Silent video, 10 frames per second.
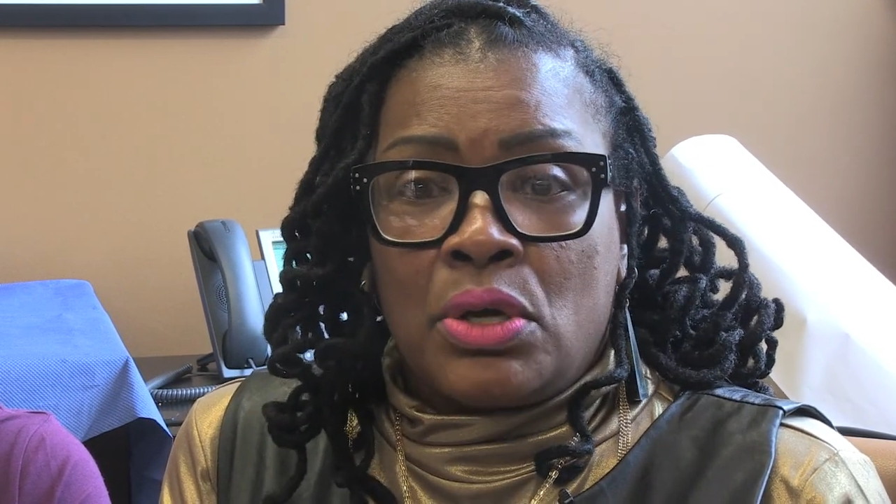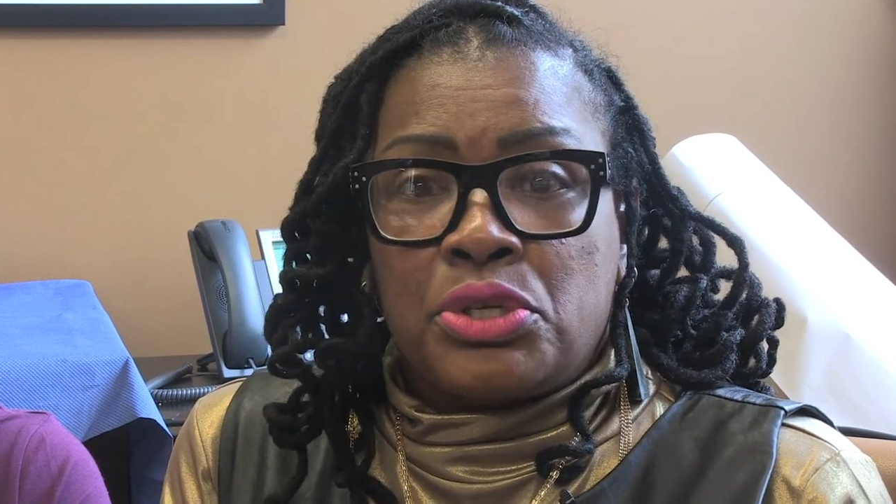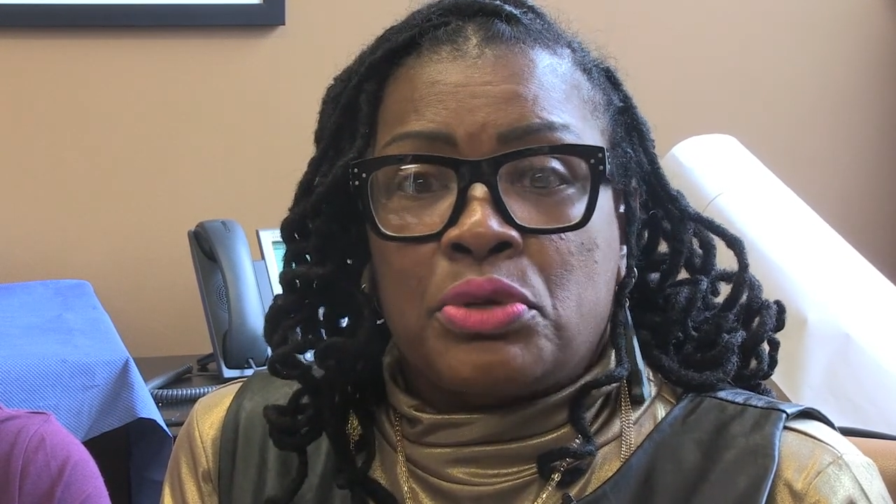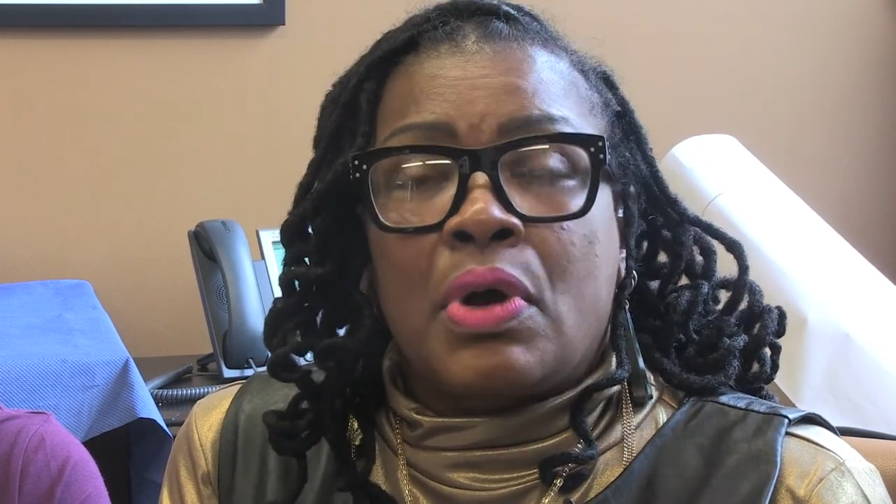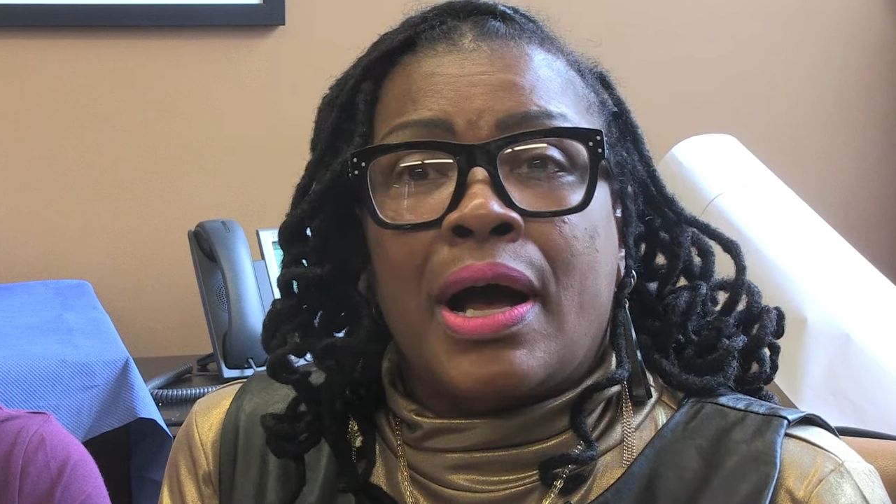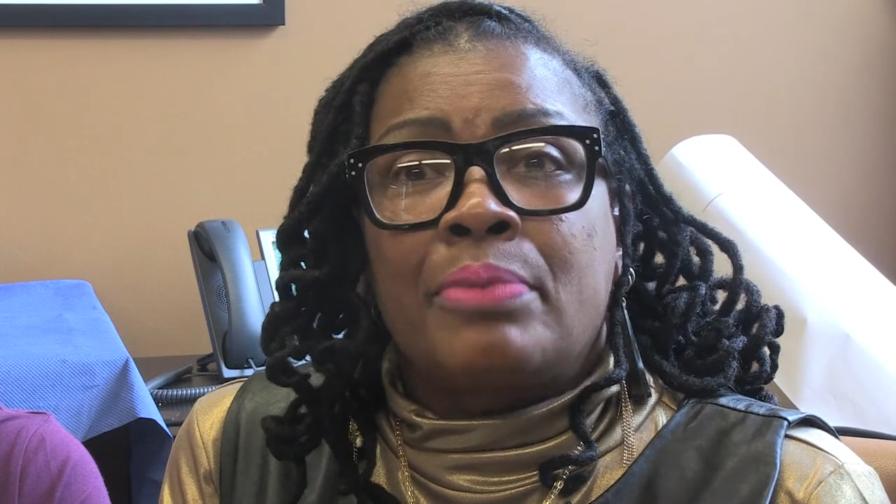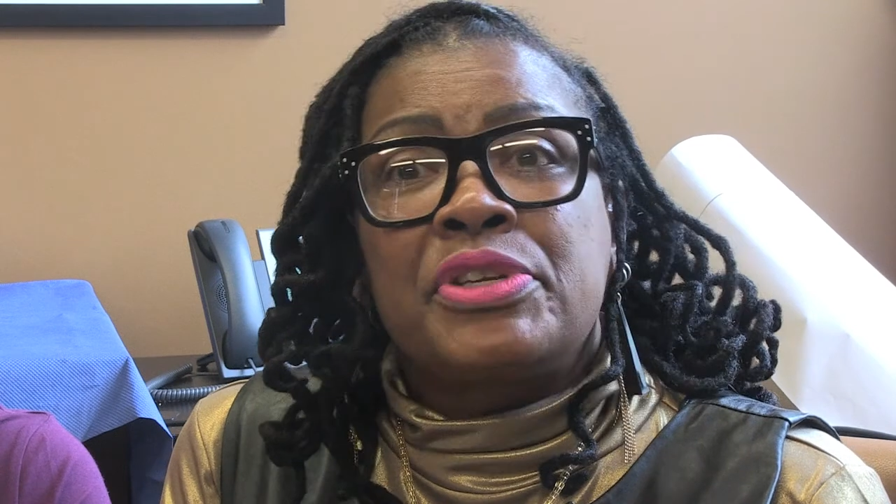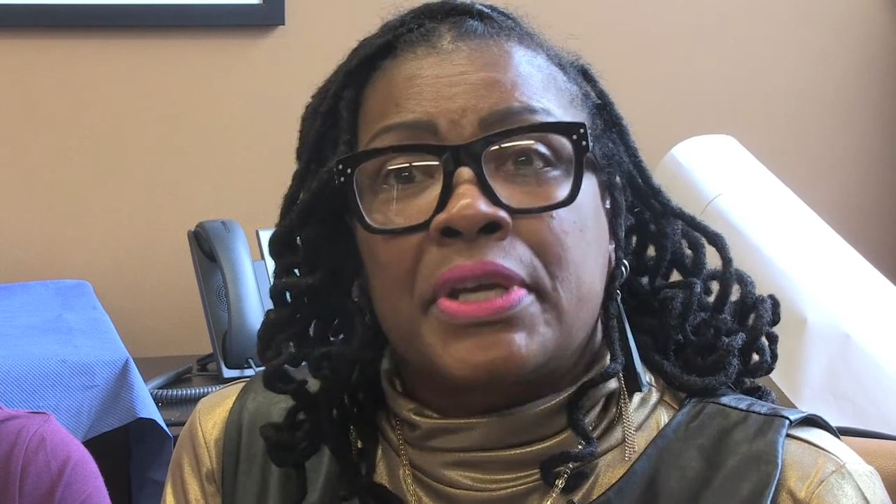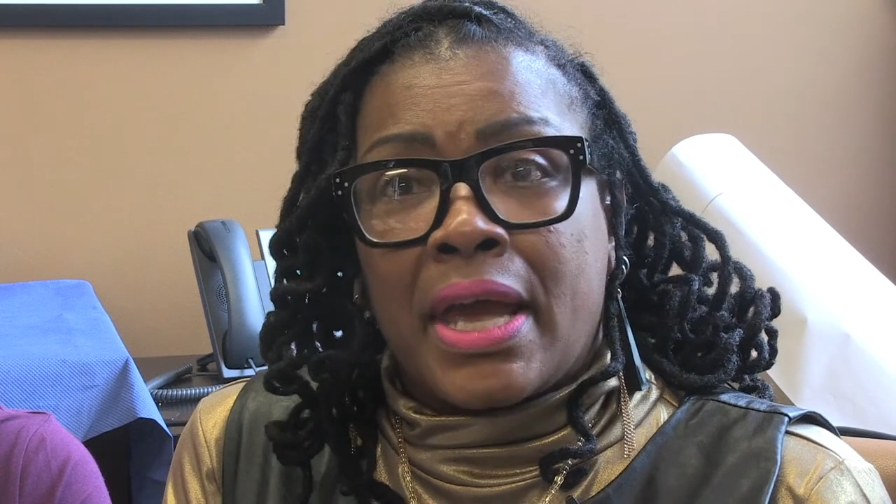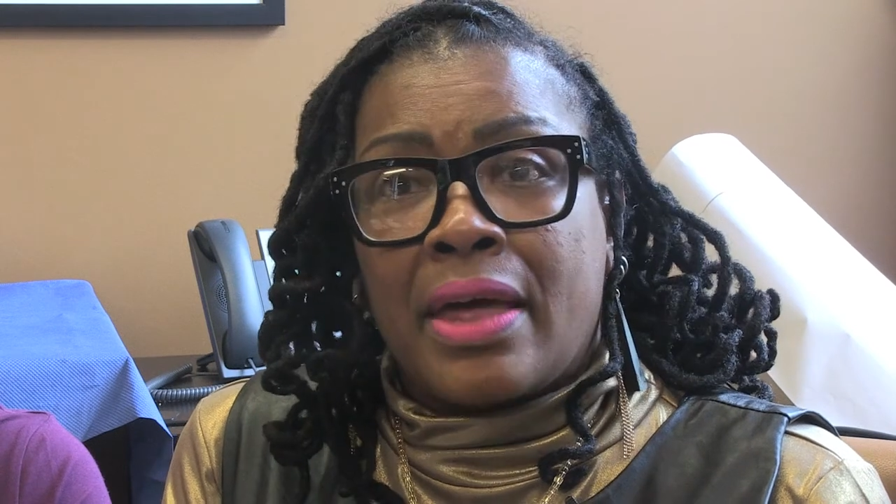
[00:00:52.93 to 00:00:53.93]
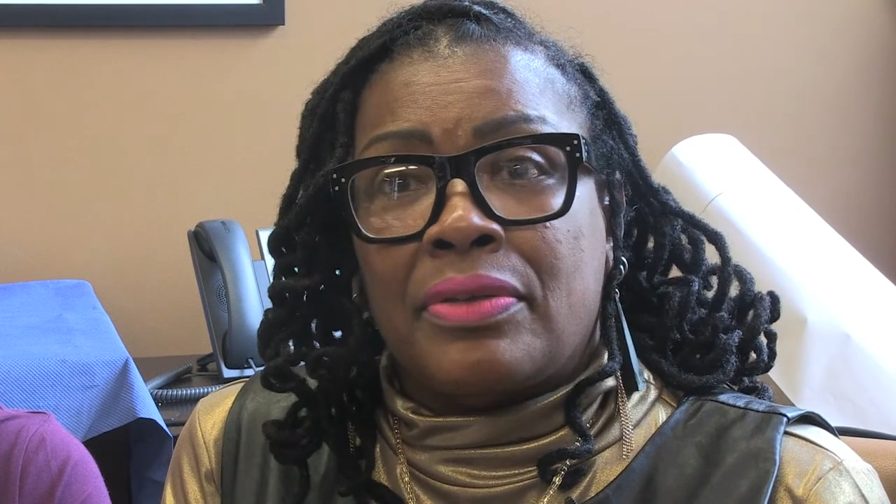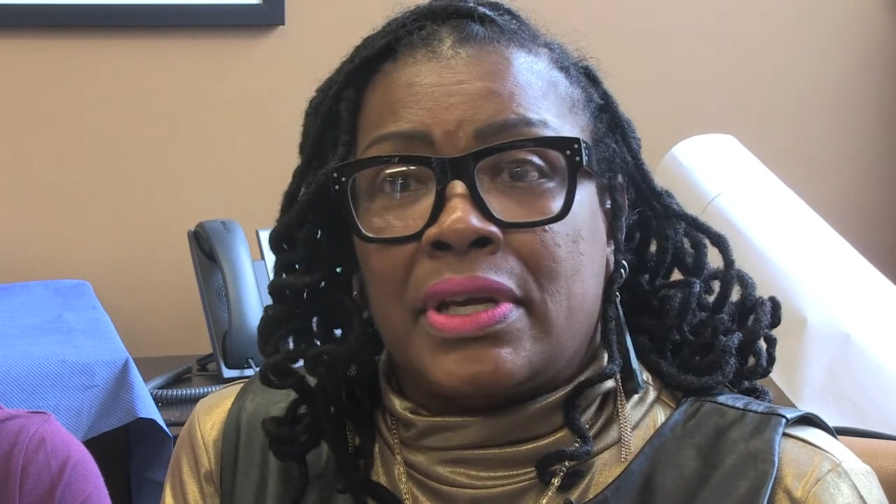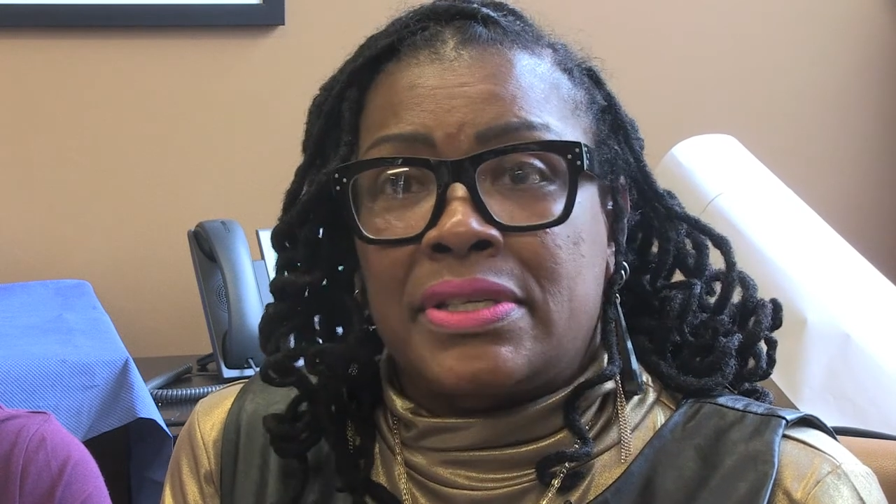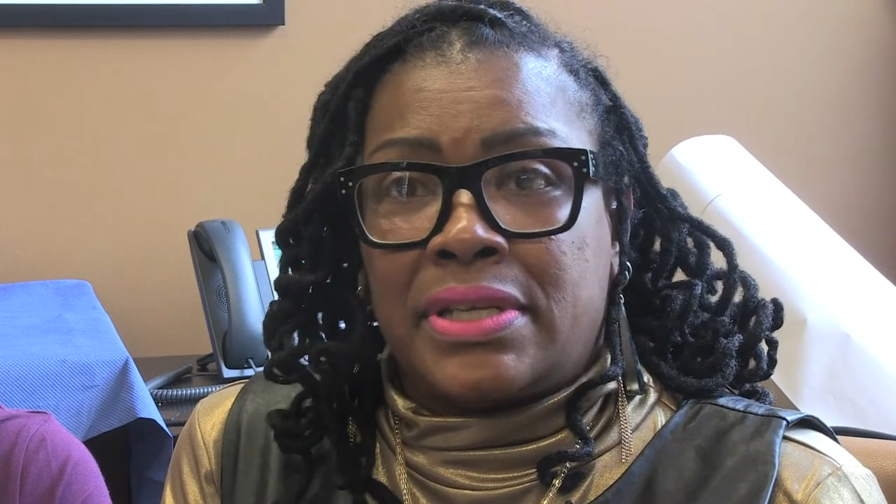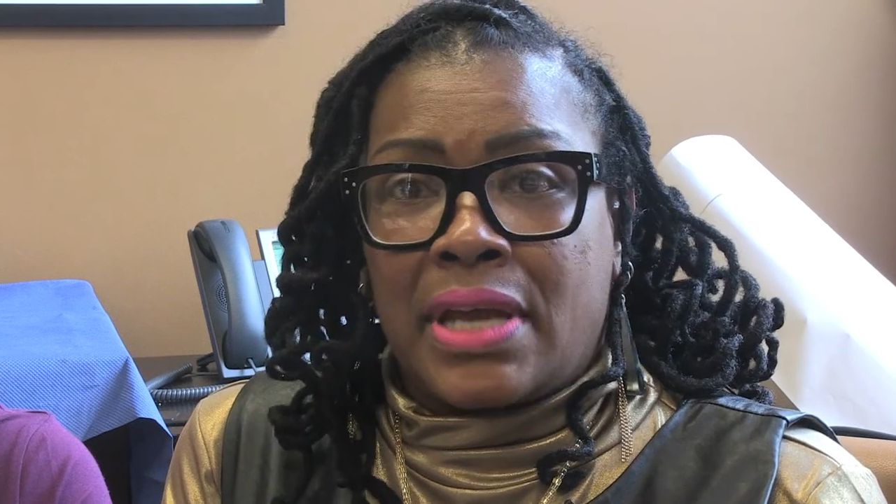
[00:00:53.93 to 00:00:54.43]
to come together
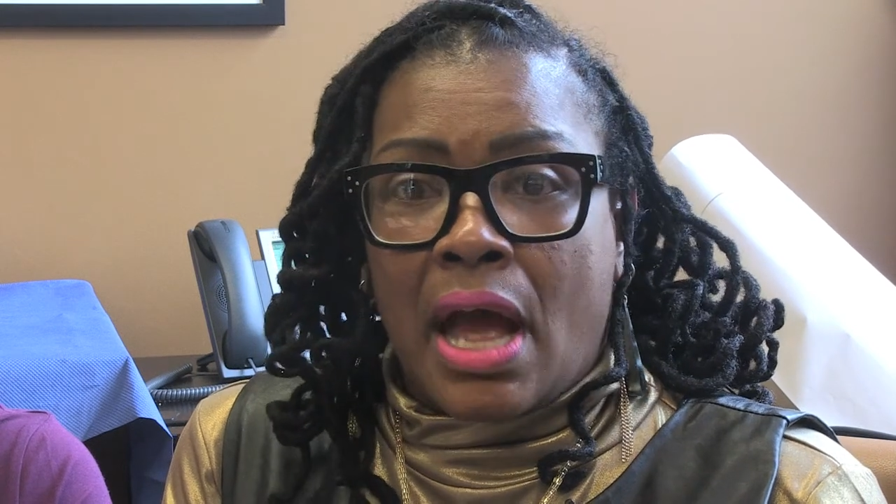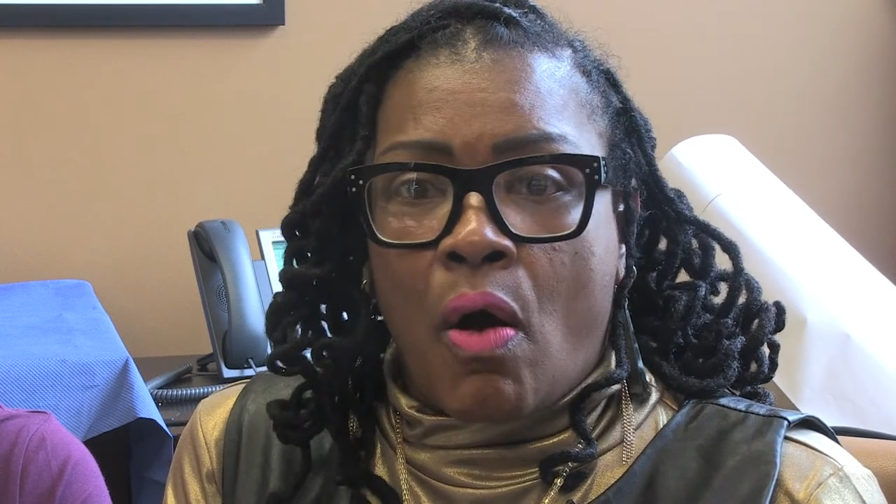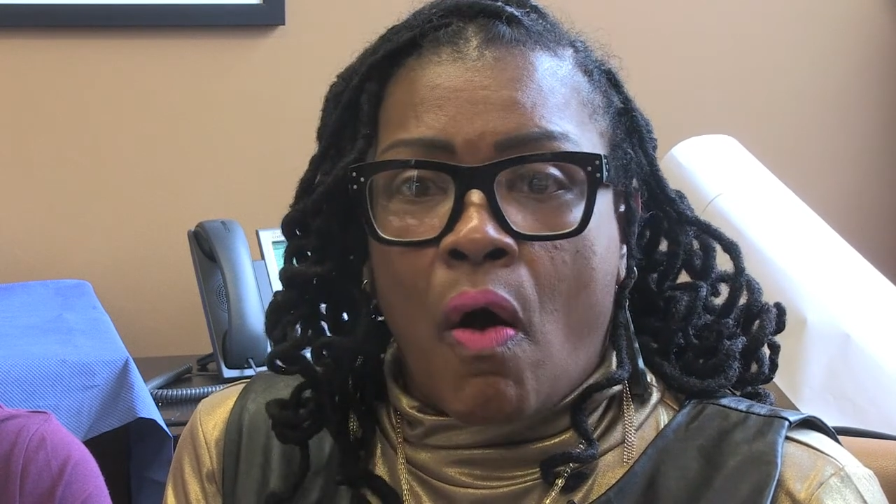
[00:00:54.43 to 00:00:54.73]
and see how